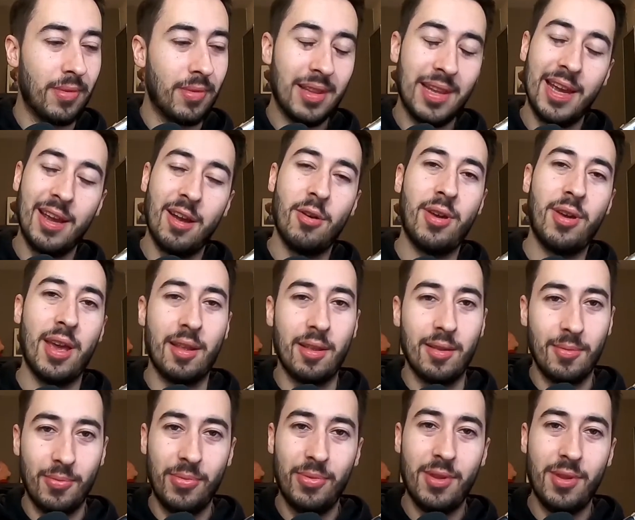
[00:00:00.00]
Like,
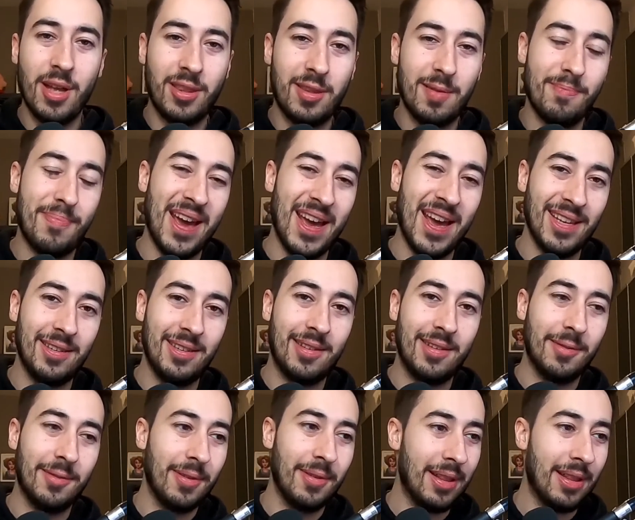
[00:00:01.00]
okay, not the
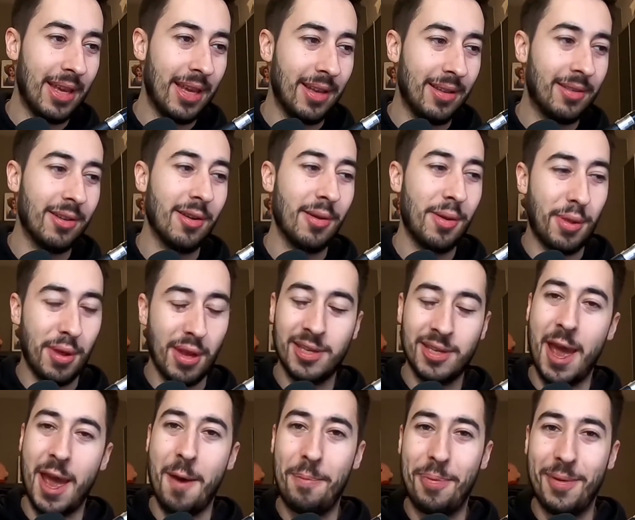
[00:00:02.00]
best. Like, there are things
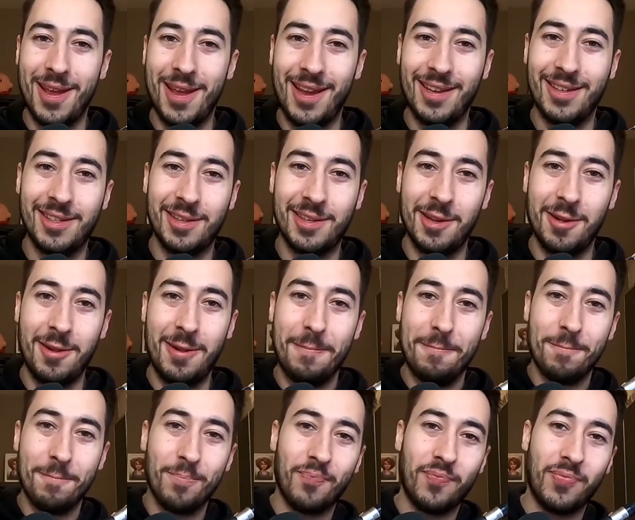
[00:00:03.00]
happening still
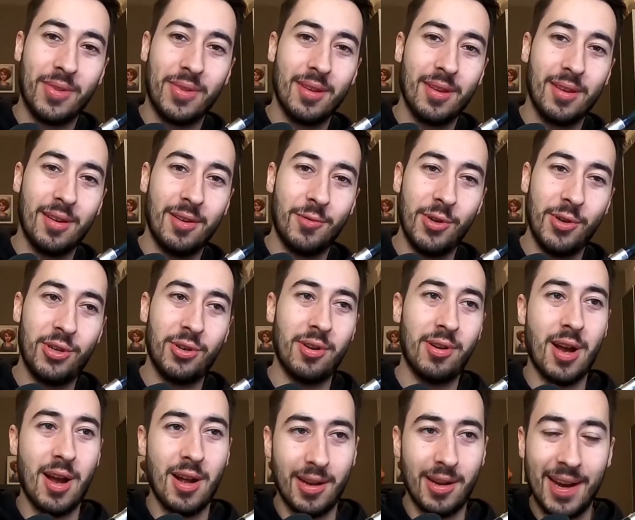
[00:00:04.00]
which are
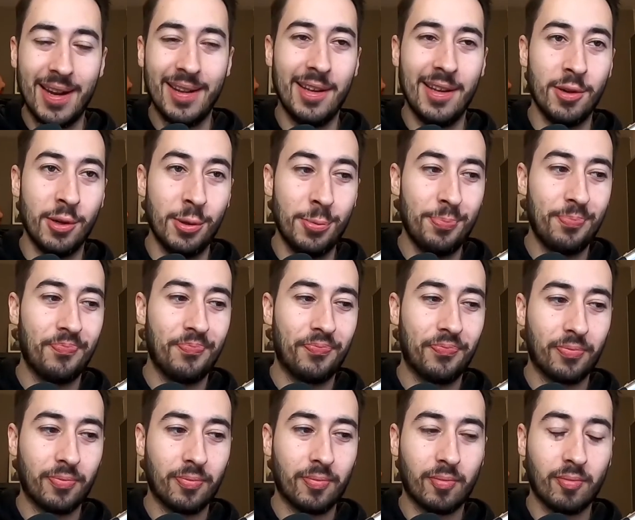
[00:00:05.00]
not ideal.
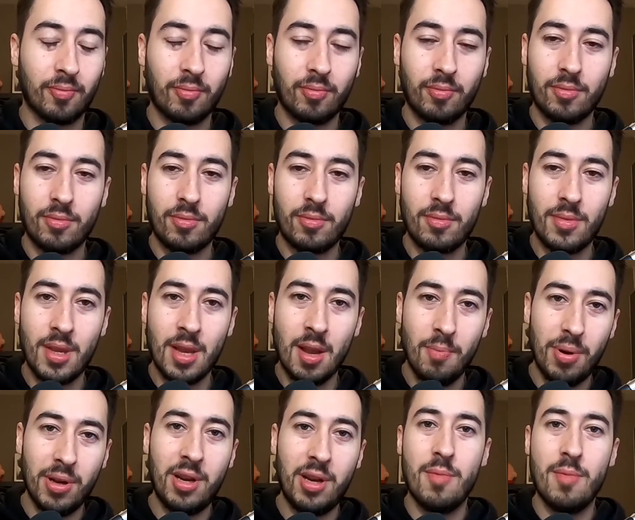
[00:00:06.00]

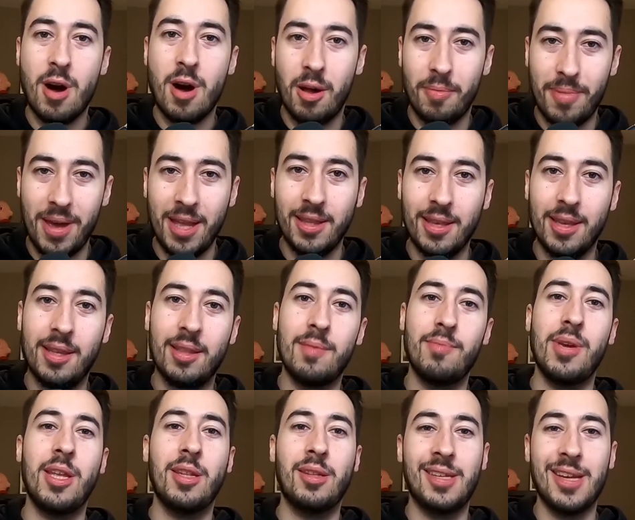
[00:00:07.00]
But come on, man. In the
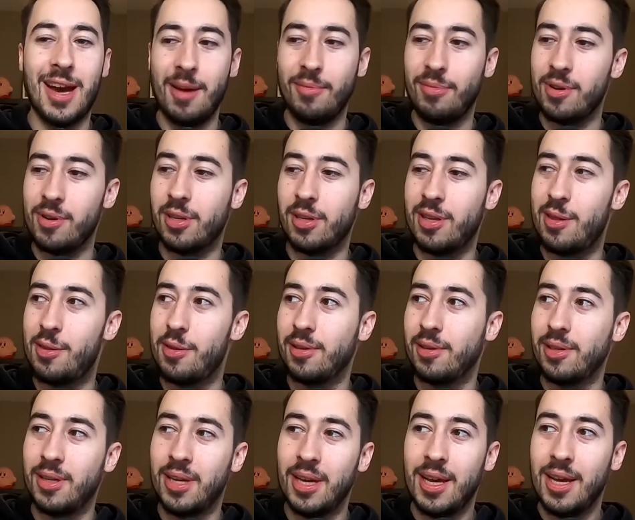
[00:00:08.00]
meantime, there's
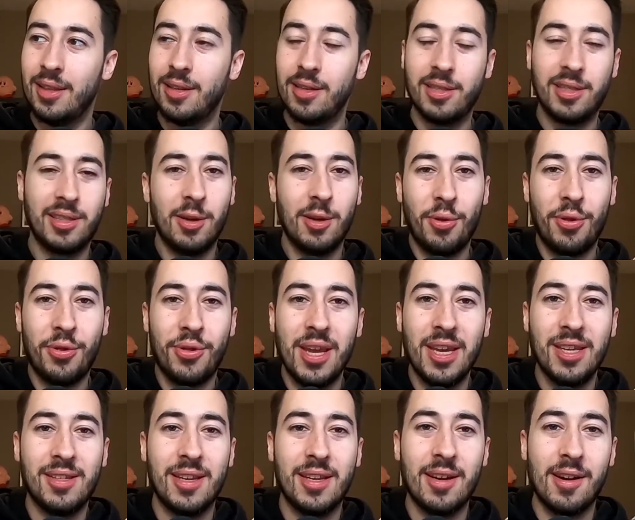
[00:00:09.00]
There's still
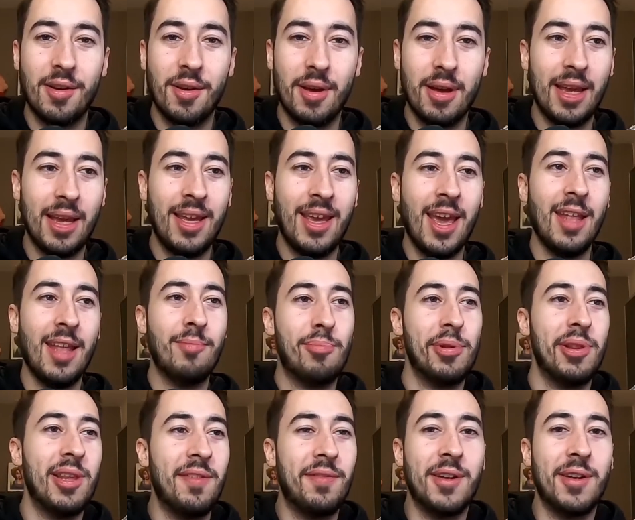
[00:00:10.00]
things that I can't
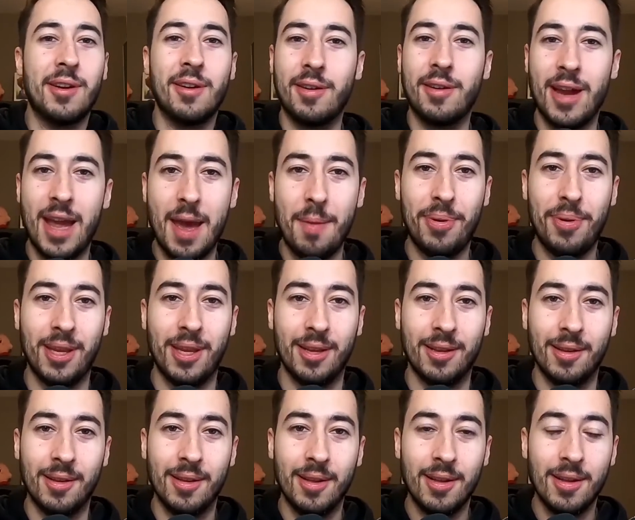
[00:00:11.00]
believe that are
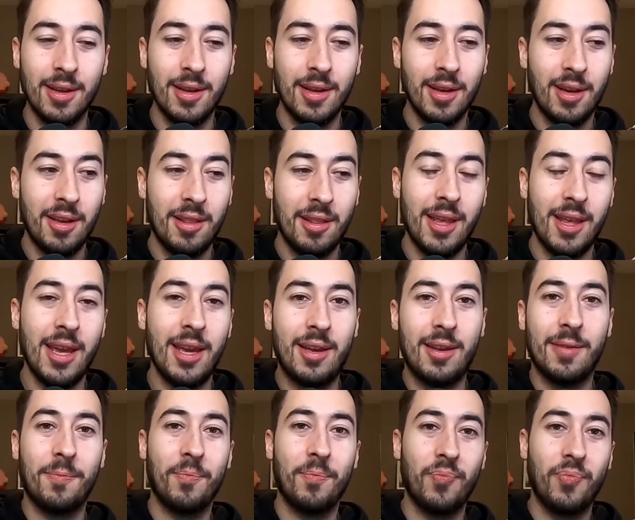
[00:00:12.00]
happening.
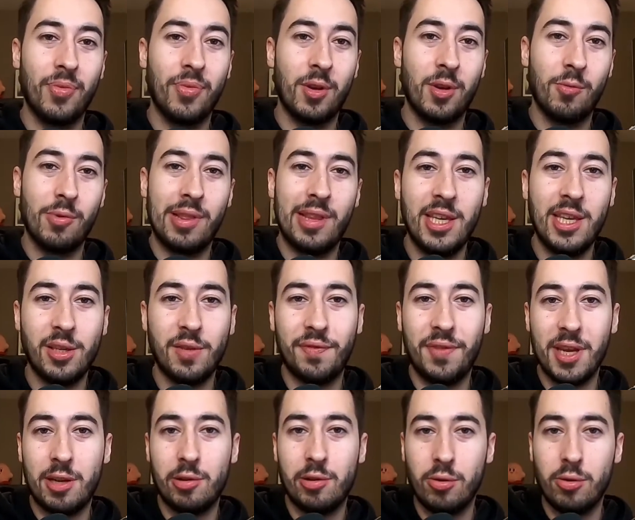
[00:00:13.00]
Like the release of
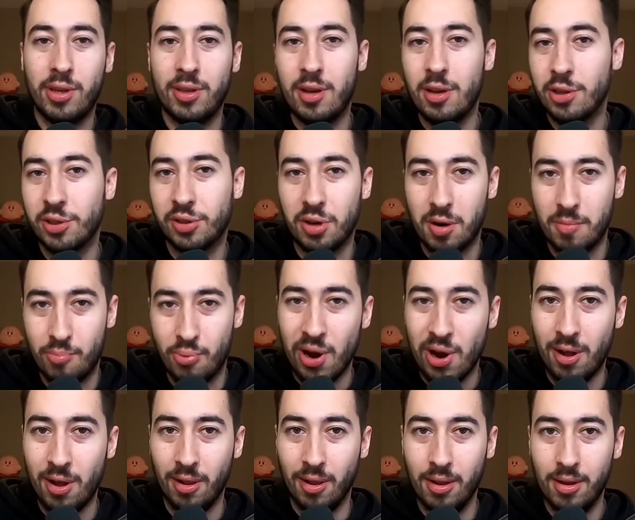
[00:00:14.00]
Nickelodeon All Star
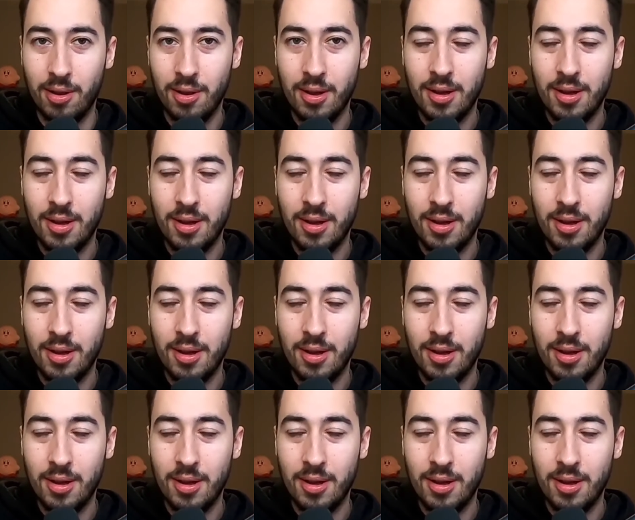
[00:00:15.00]
Brawl.